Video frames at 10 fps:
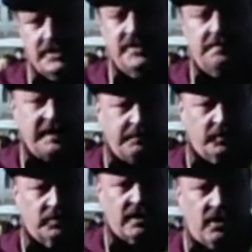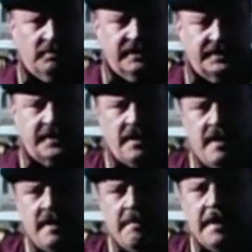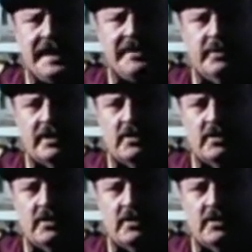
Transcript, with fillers: of people were homeless. Many were